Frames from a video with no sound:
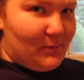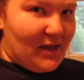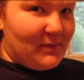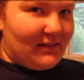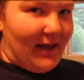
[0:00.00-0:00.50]
will
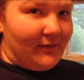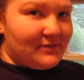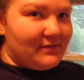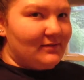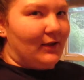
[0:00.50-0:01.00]
make me
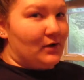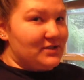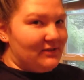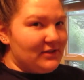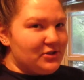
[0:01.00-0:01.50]
laugh. Like, on
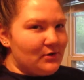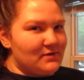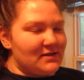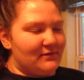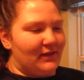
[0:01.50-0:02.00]
TV
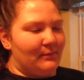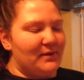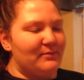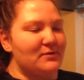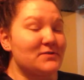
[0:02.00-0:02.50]
shows, if, like,
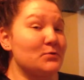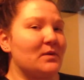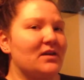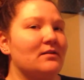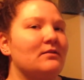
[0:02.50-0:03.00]
people
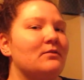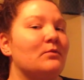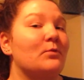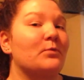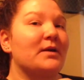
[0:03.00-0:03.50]
zoom in
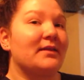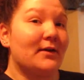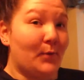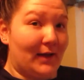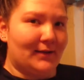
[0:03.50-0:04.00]

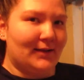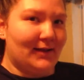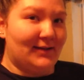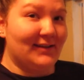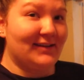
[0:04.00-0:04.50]
really
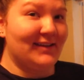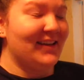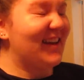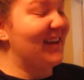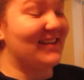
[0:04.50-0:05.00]
quickly,
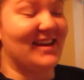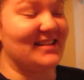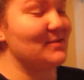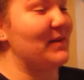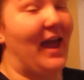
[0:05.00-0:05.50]
it
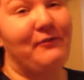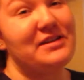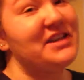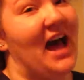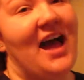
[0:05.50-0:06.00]
gets me
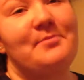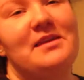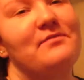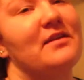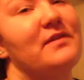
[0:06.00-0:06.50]
every
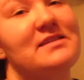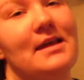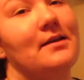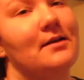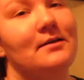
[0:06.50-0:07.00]
time, even if it's,
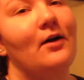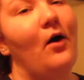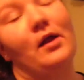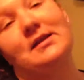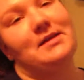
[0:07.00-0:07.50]
like,
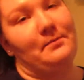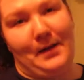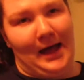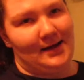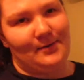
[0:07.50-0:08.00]
on a dead
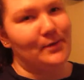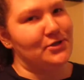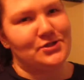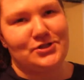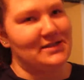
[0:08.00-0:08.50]
body,
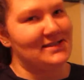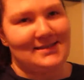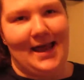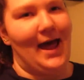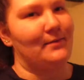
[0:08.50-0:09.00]
which is just
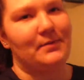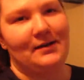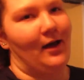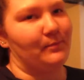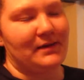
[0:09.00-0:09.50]
sad, but
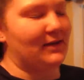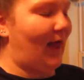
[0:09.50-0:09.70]
I'll be